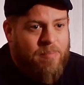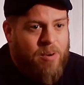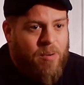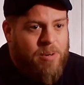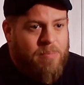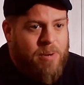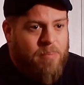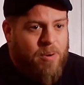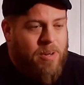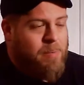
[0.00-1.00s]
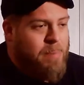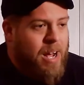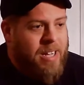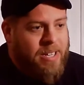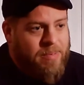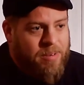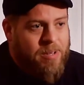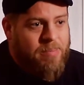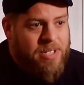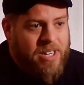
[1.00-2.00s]
Always been more in the pocket
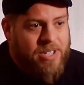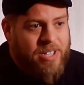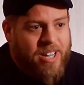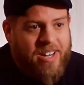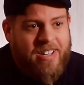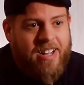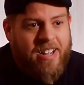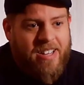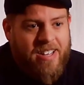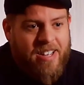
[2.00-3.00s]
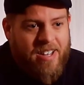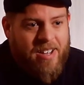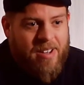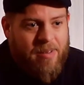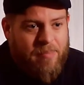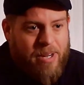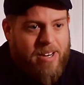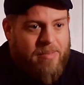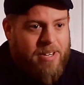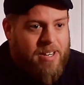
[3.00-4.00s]
rhythm section kind of guy. But
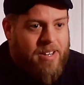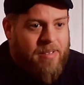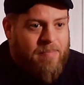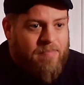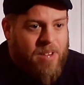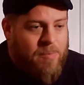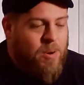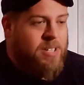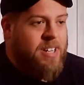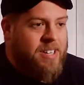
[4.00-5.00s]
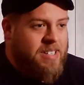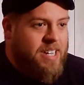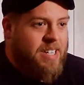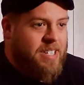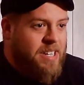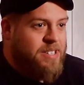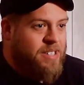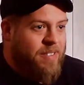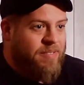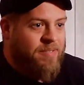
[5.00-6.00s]
I mean, I've worked on the techniques.
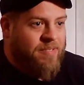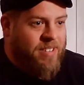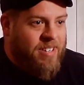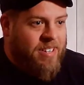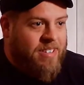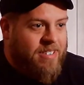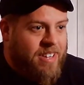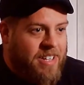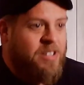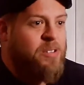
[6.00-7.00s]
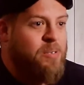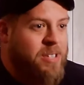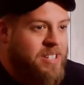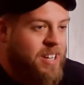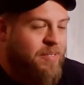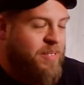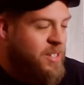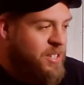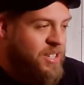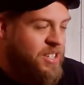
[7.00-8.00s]
I can do the stuff. It's
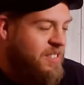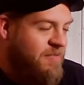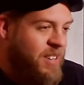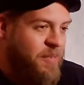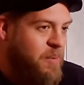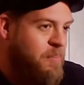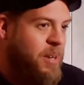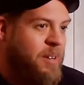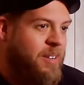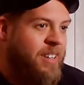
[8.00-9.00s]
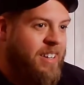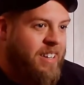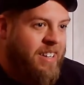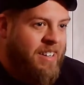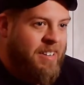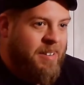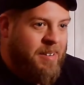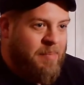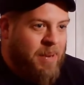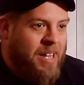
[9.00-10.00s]
just never been
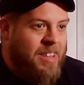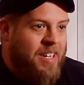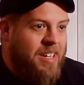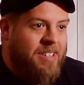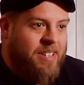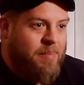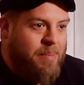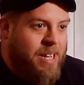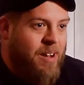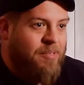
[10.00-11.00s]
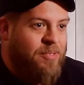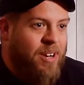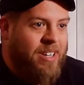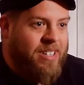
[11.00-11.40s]
my thing to be out front.